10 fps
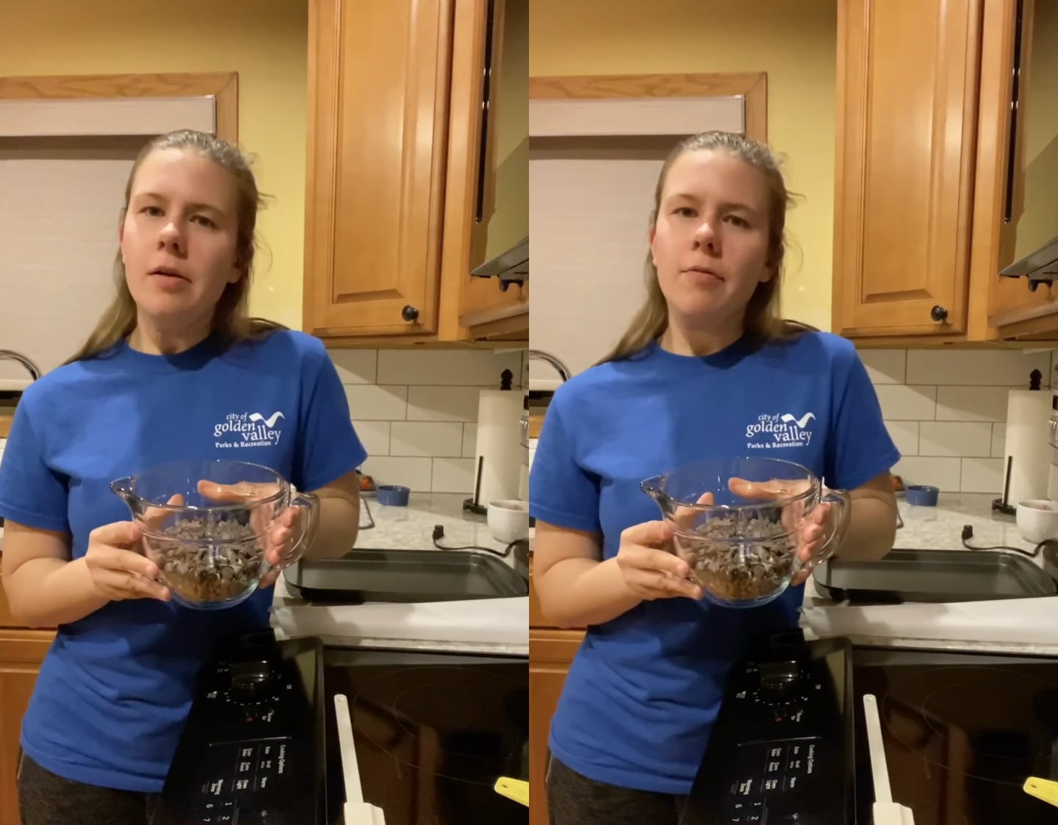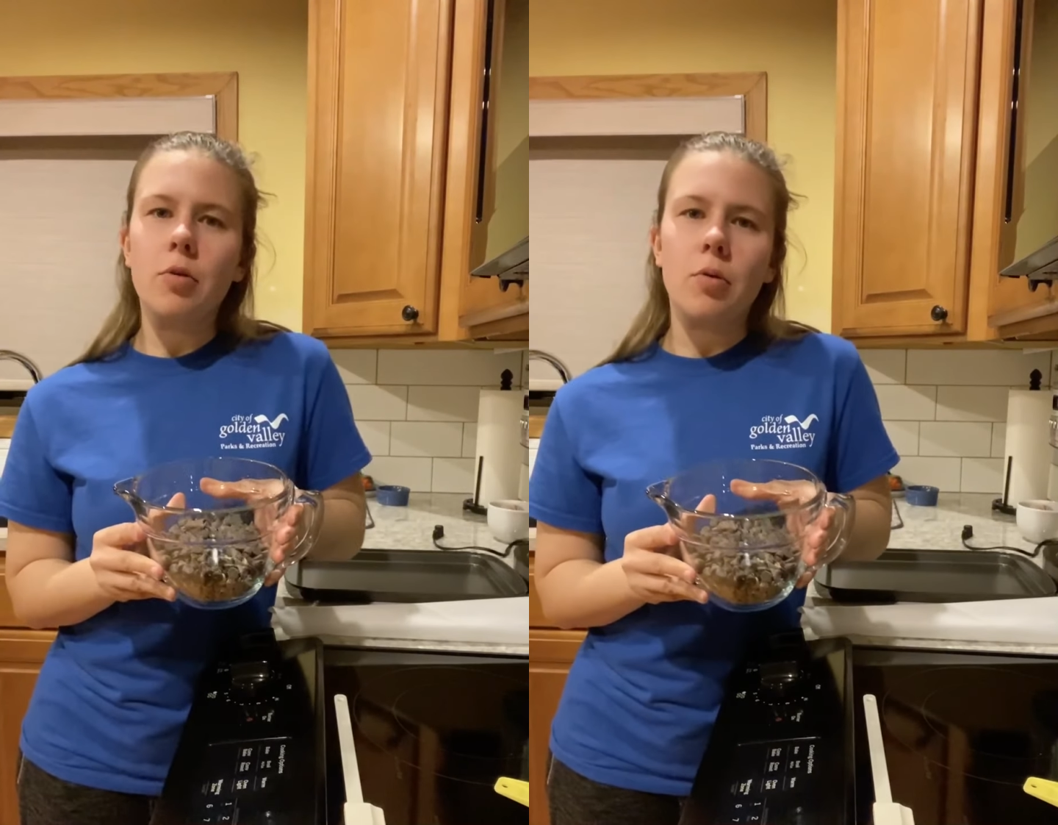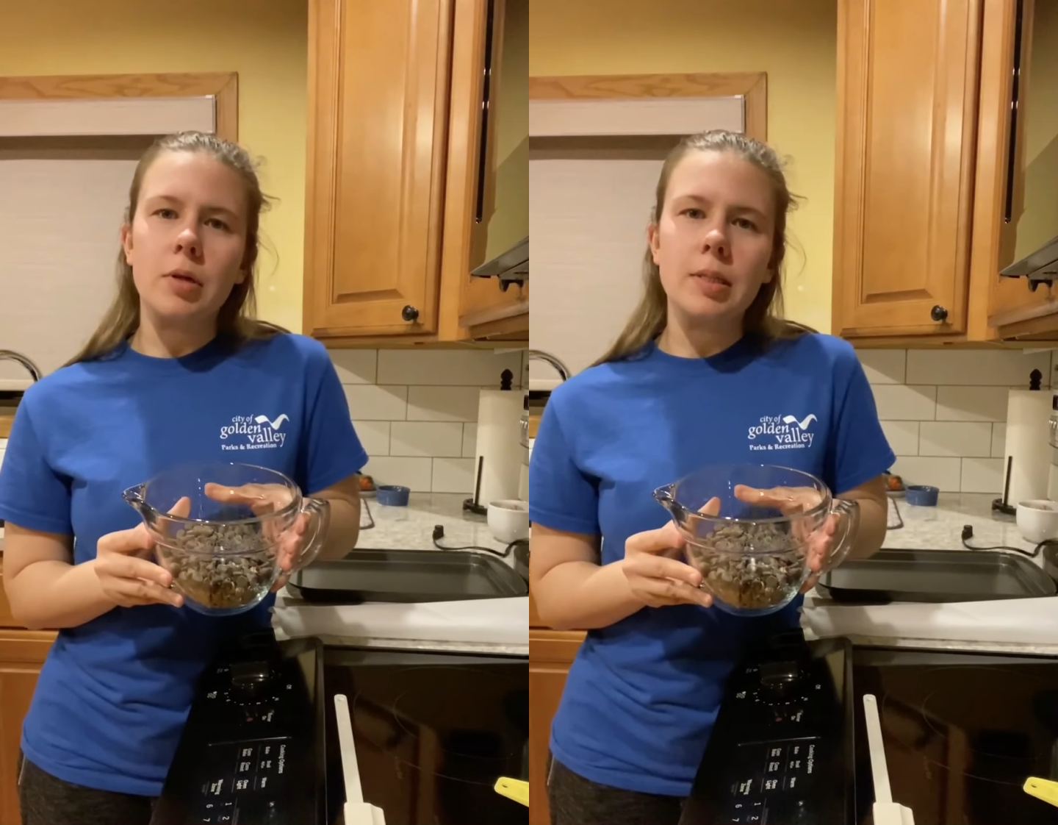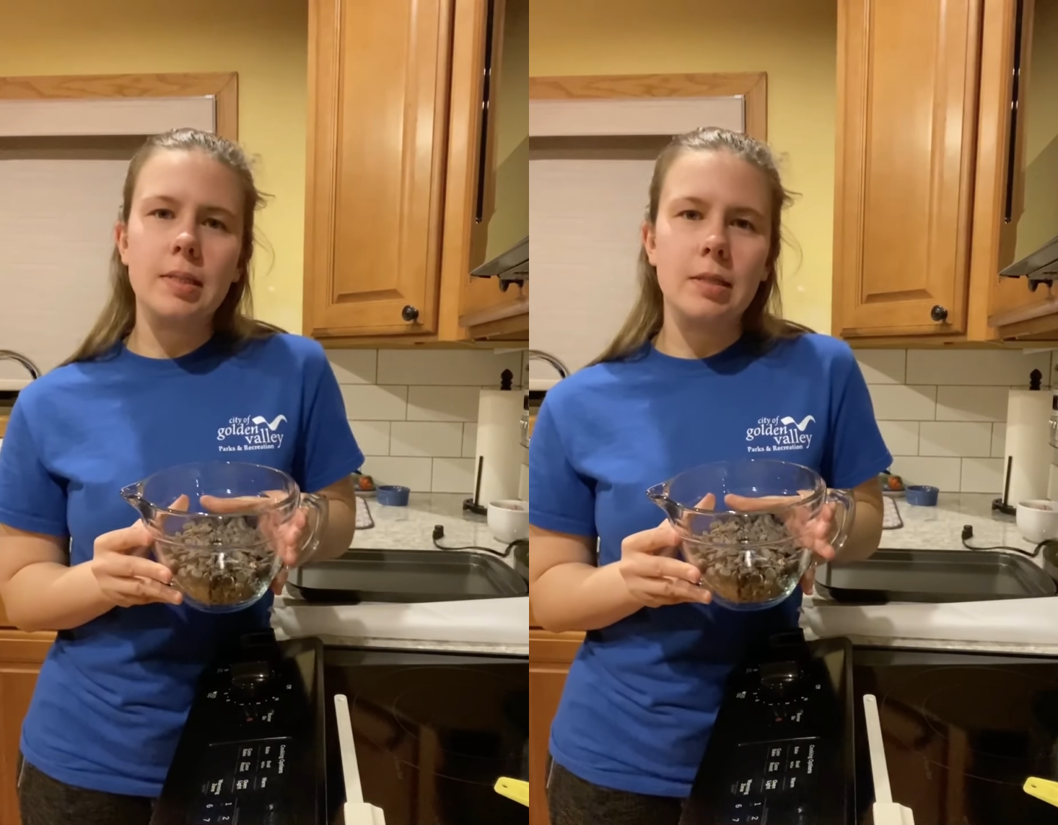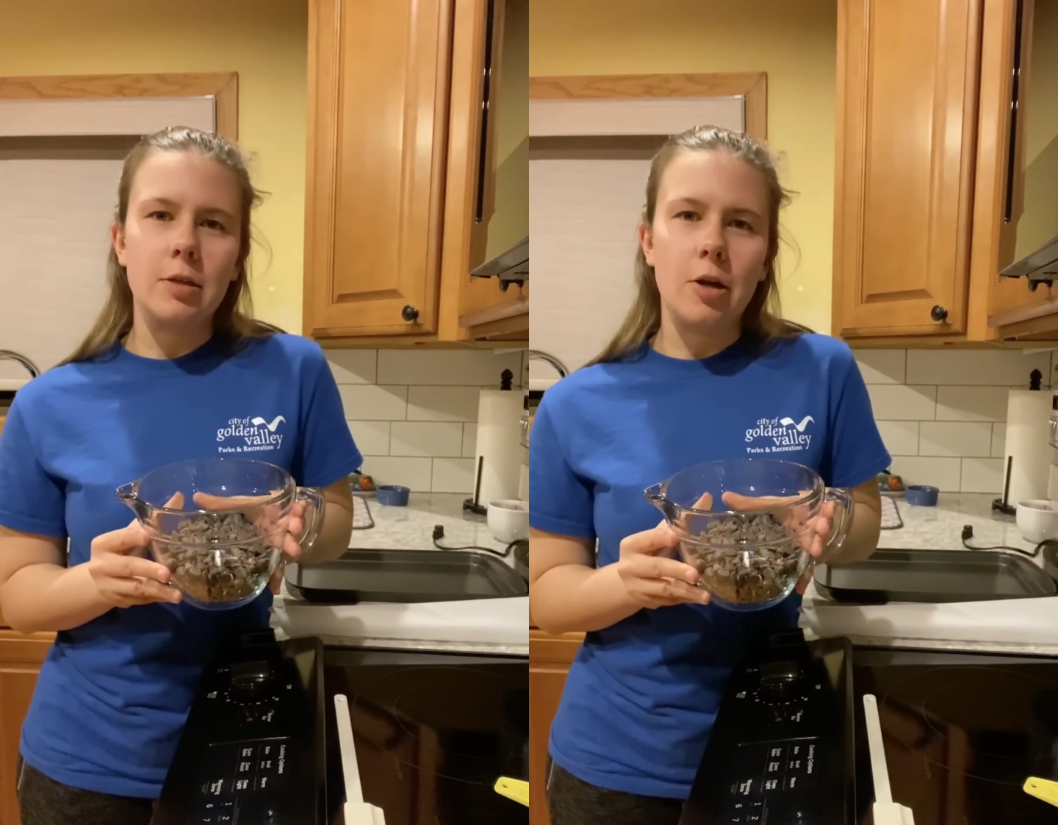Of
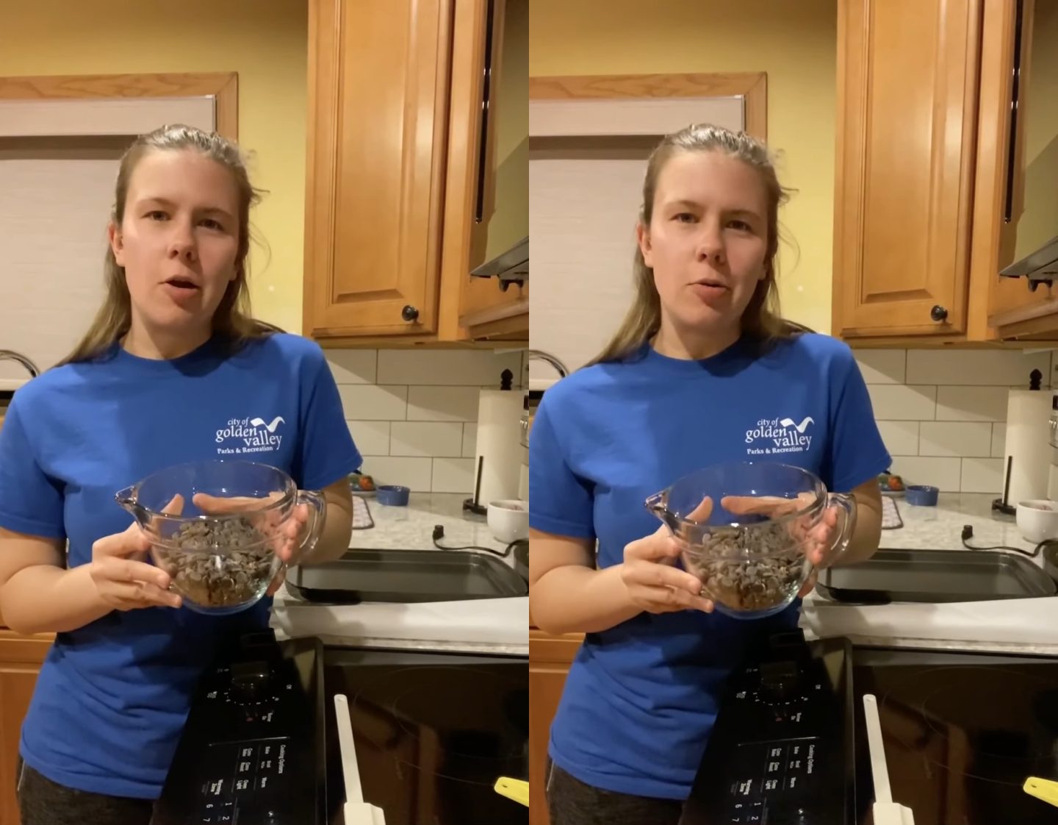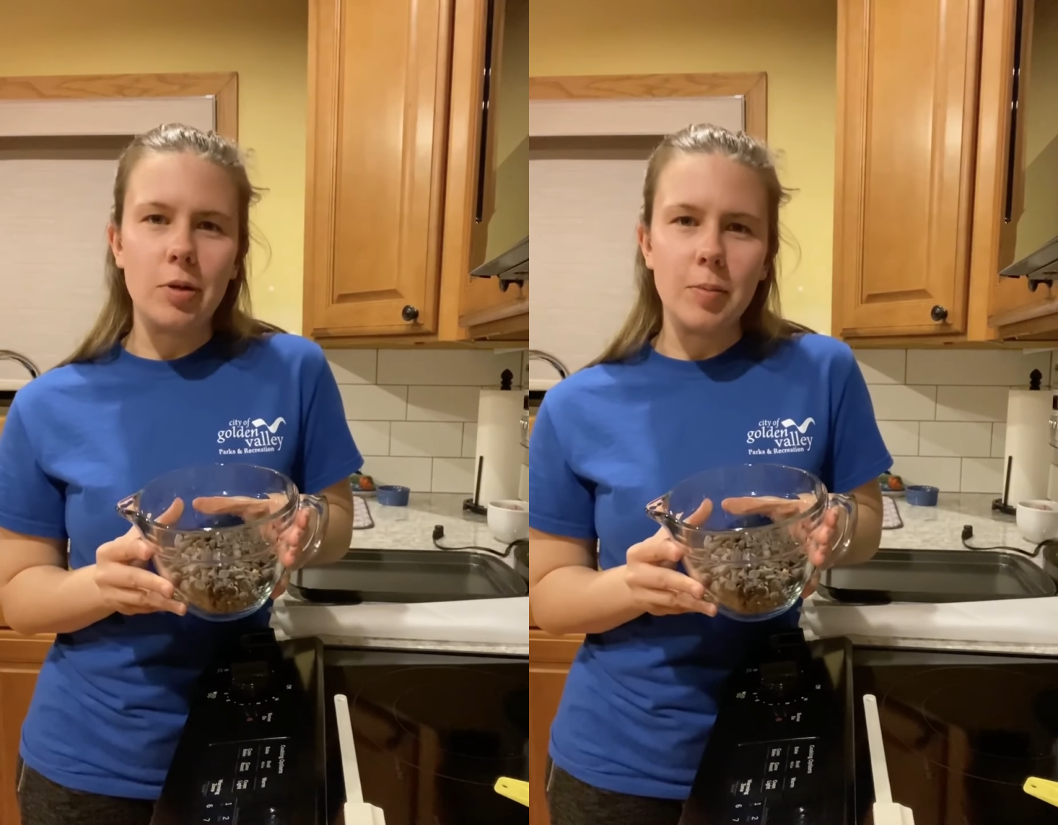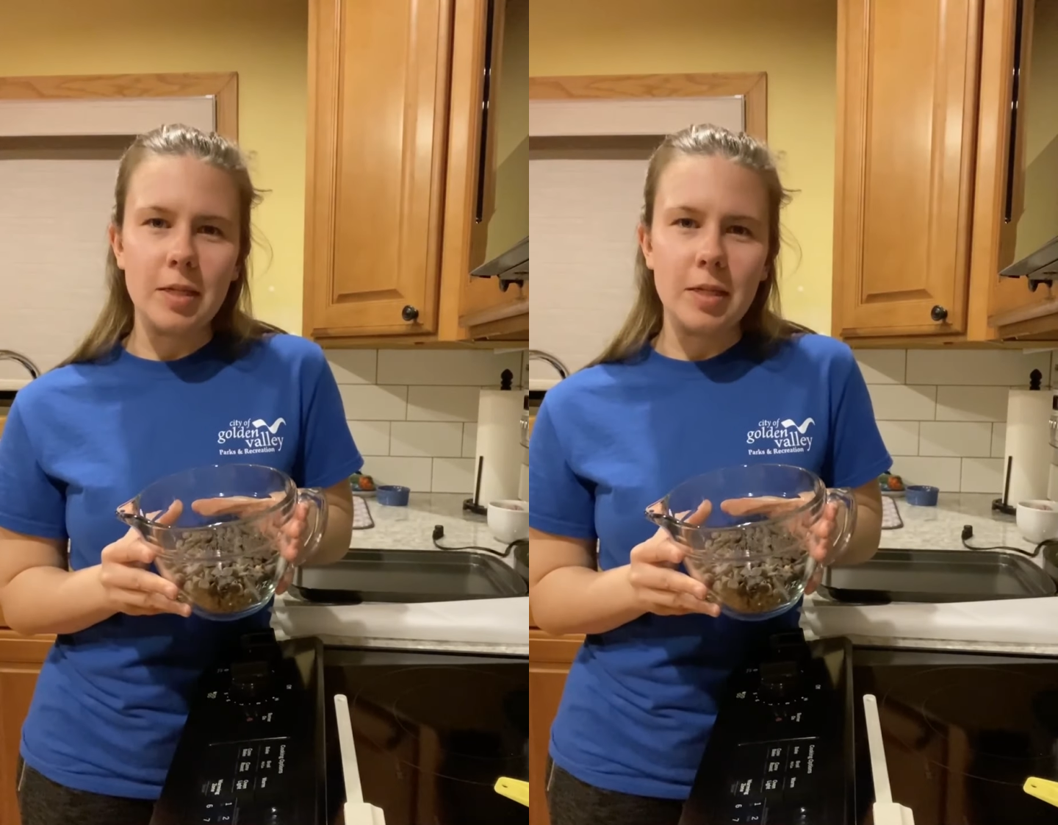course, there are going to be